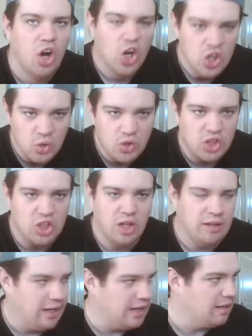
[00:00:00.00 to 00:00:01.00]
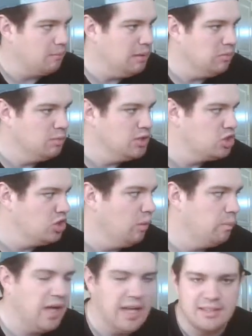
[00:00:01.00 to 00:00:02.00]
Are you kidding? Like, people would be
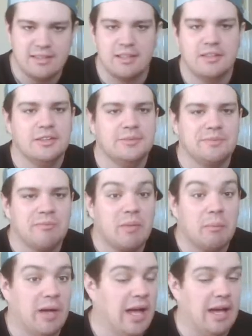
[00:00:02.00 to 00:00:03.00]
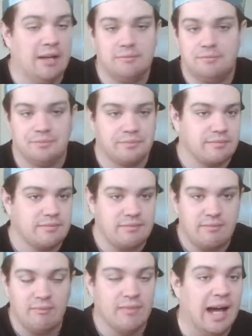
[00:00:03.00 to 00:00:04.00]
so pissed. But
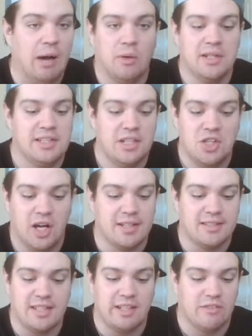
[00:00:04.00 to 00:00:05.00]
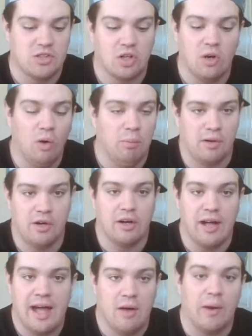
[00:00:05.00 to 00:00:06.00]
hey, I want to see John Cena versus
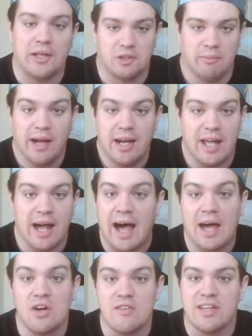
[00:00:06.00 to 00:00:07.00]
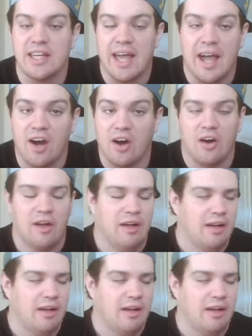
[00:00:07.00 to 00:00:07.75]
Goldberg at WrestleMania. I don't even care.